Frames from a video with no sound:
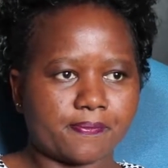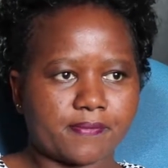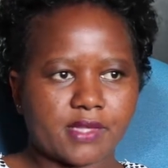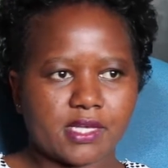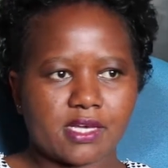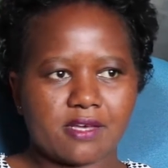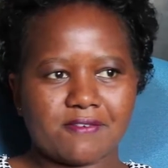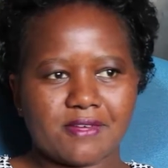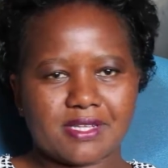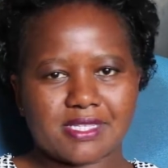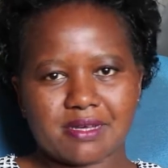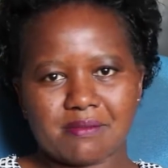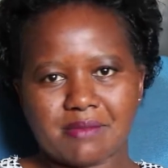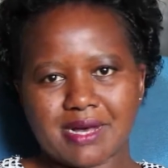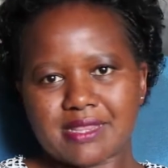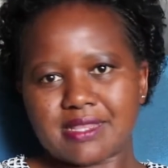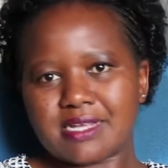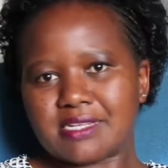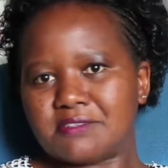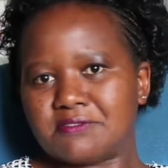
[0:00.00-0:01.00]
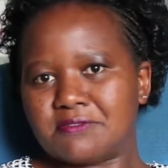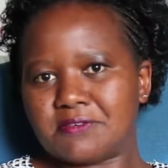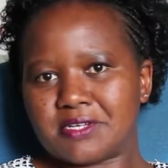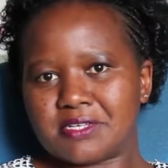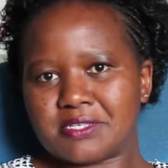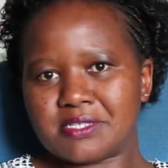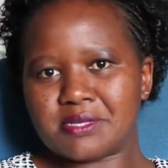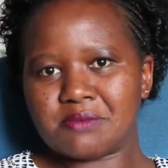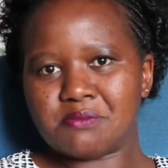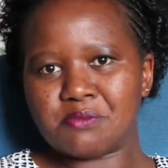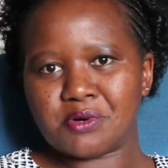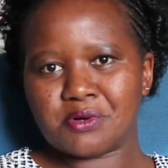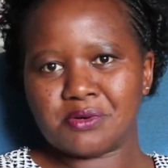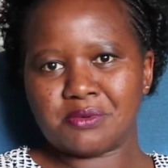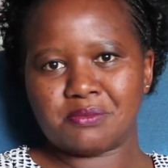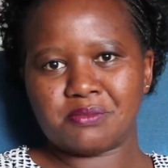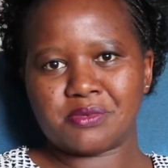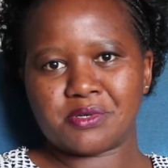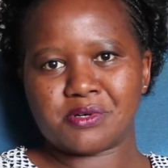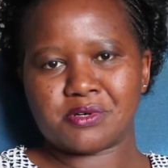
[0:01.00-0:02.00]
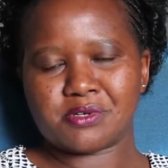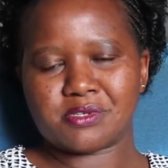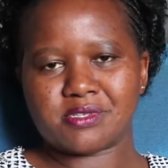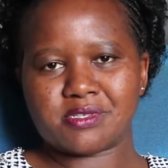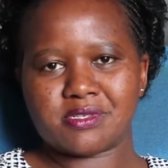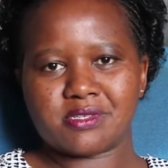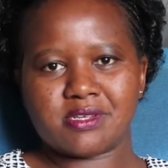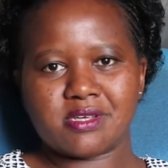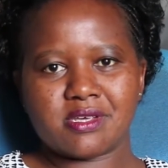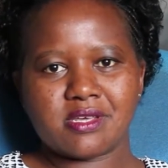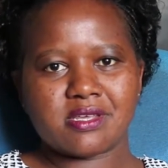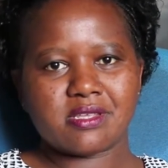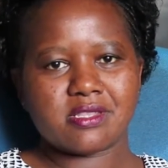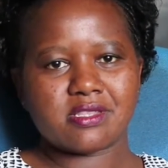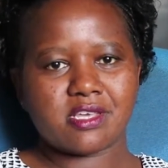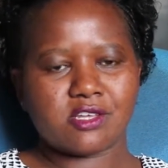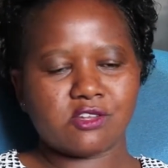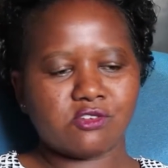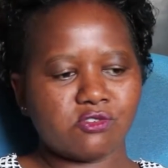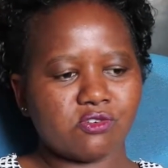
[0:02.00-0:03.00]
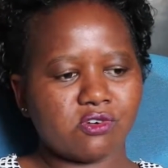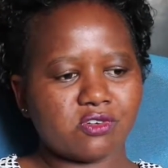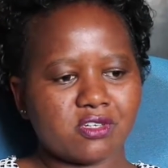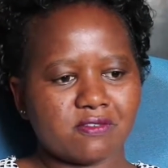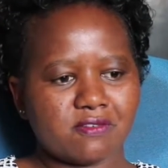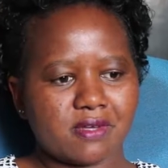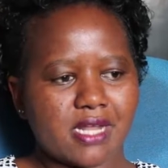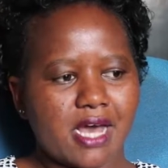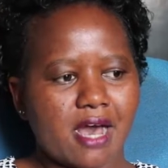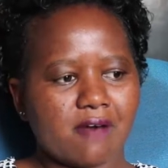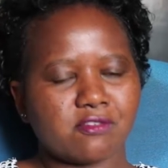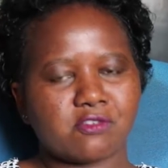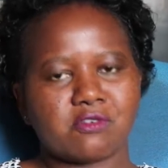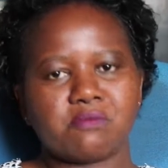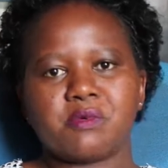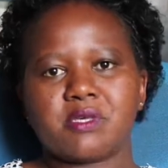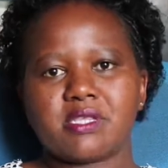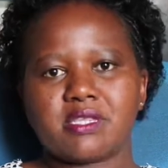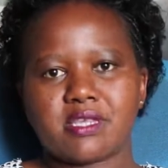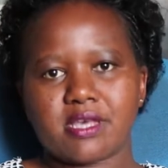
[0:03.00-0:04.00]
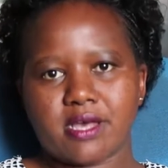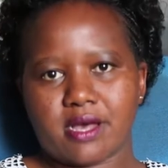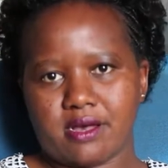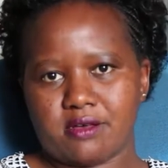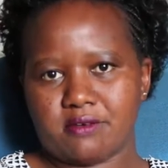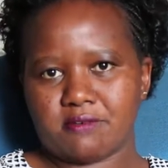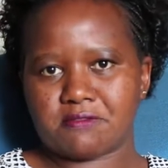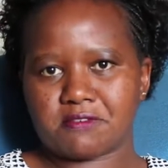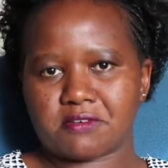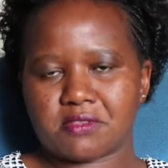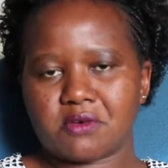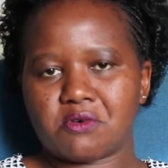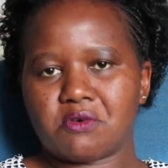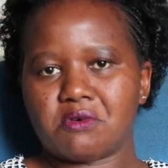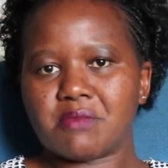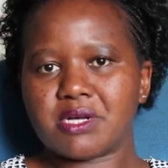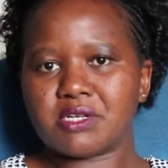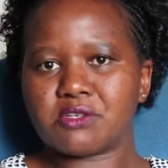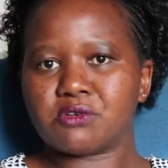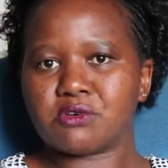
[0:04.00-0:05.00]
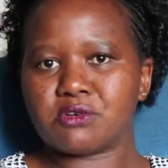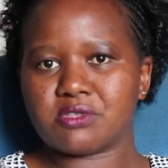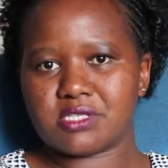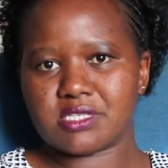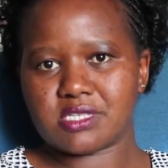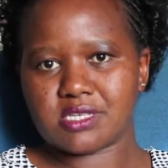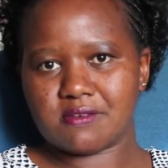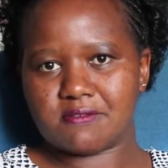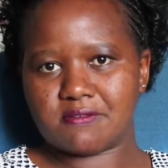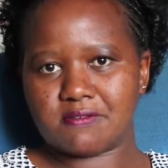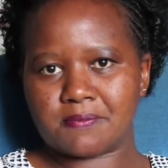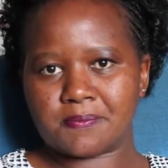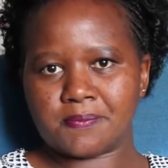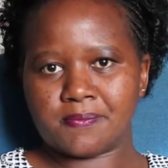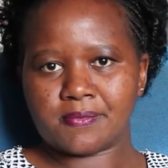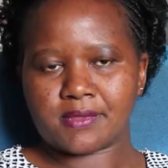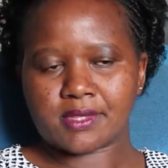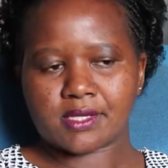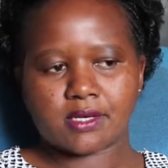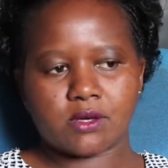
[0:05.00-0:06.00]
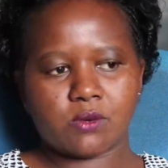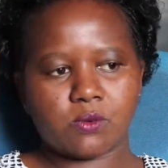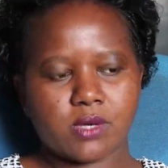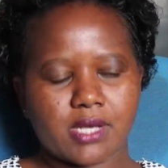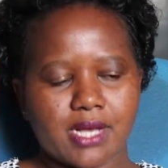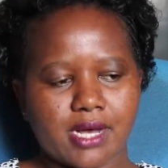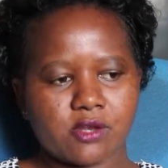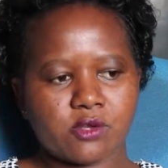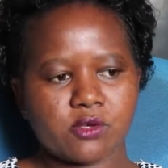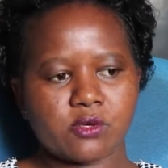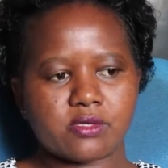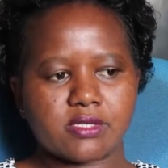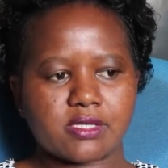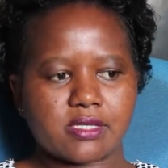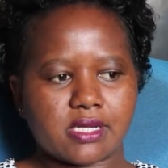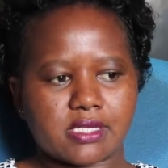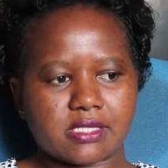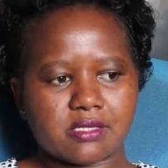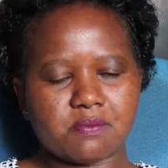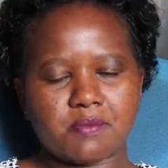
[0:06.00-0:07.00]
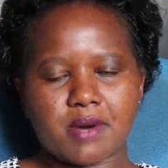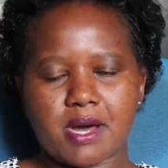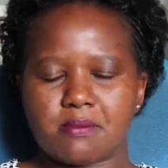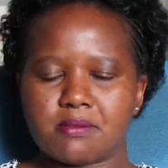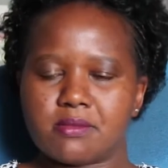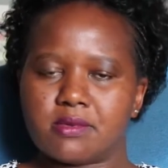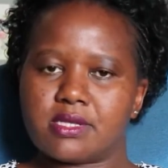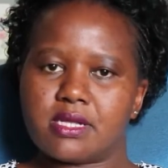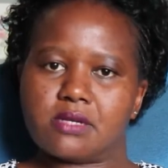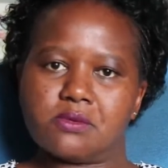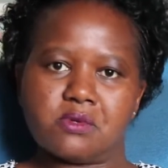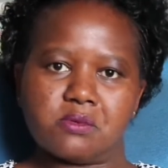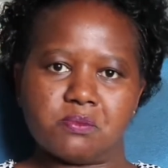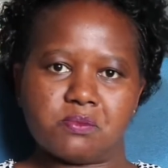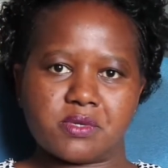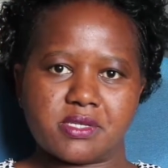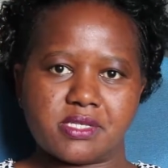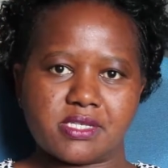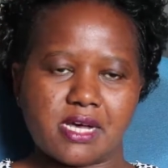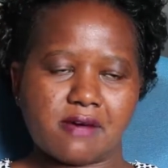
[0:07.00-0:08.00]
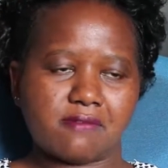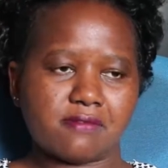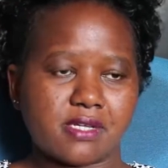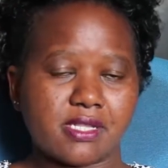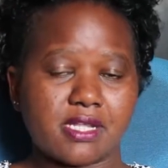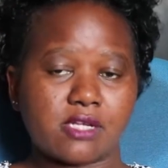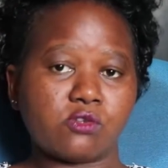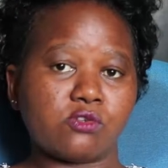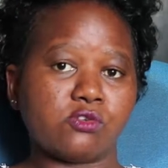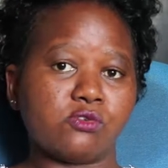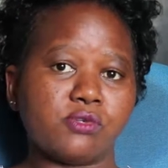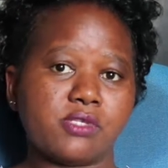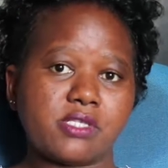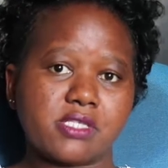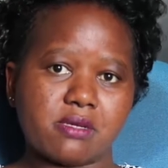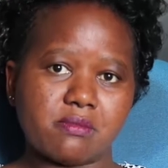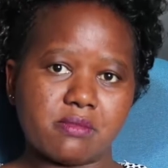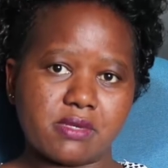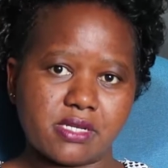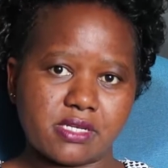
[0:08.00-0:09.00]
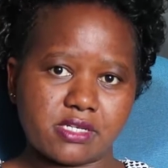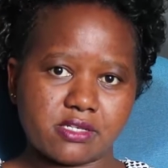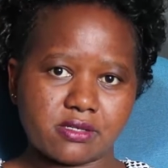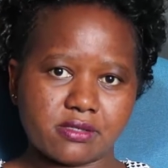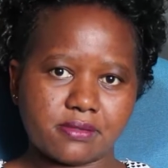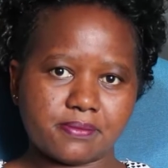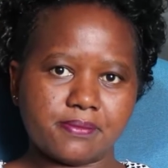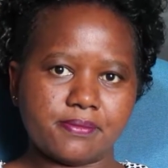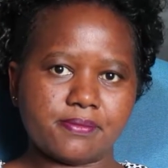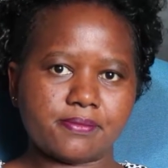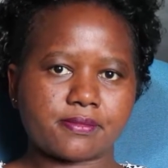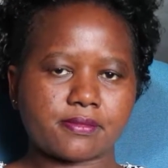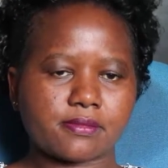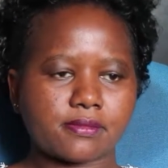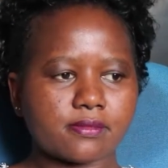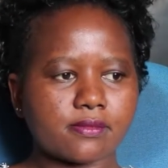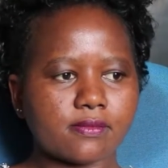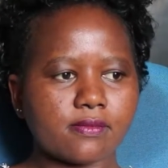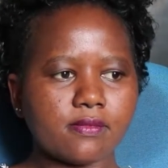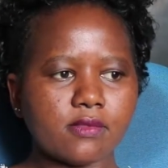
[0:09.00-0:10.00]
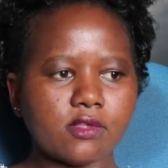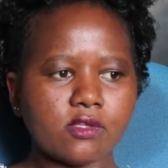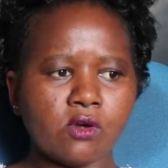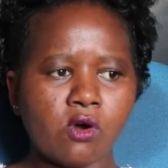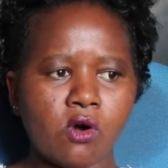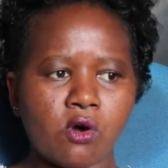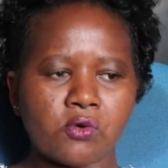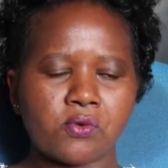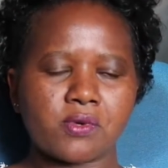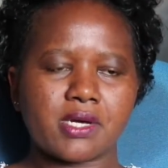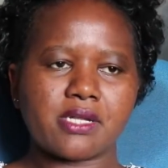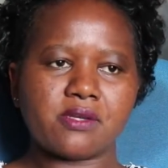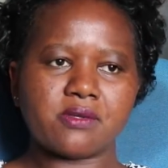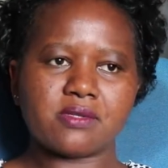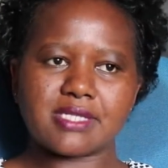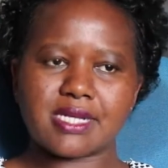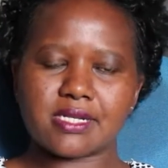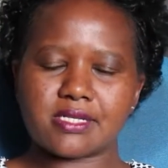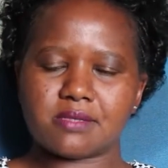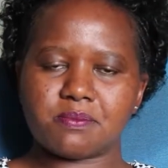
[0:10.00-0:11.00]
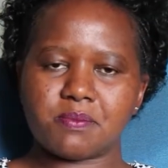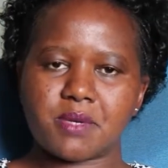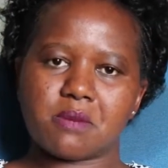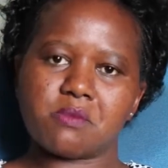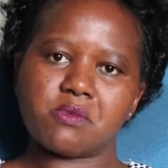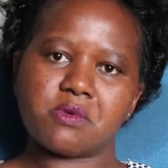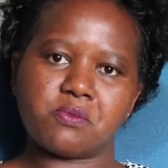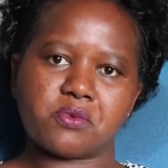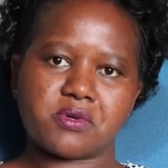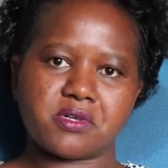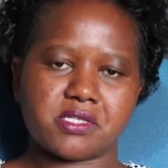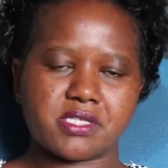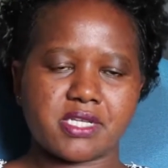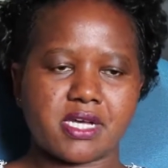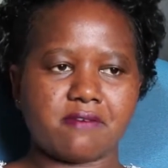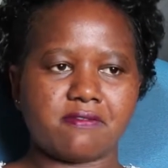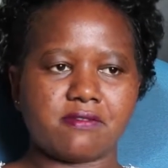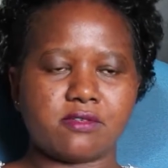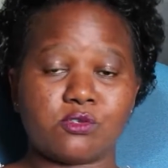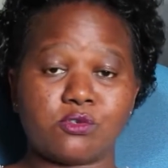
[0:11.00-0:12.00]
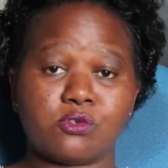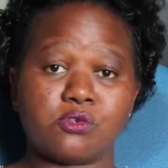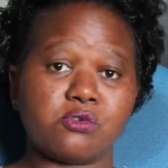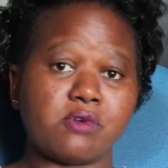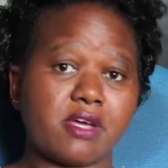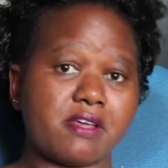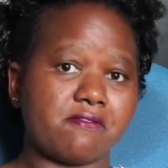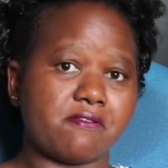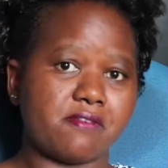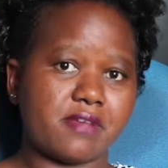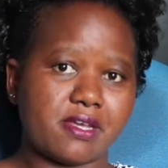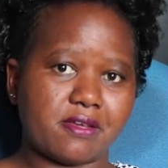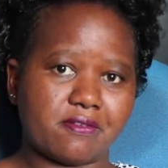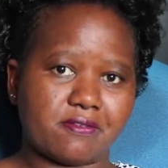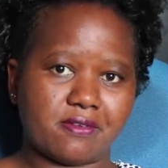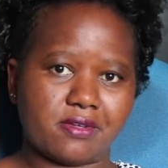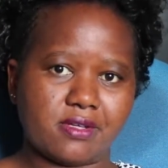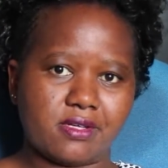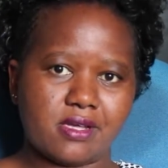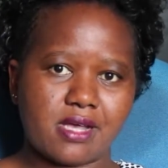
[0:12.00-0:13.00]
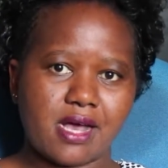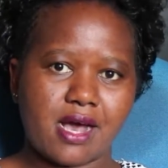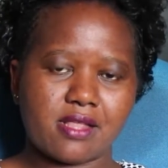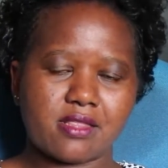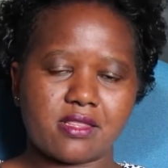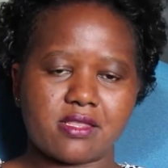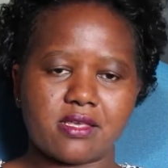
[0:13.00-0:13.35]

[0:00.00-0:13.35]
If it's a man, that's very simple, because they do not even have to be there for the woman to conceive. We can use that sperm that we preserved either to do insemination, or we can use that sperm we preserved to do IVF, and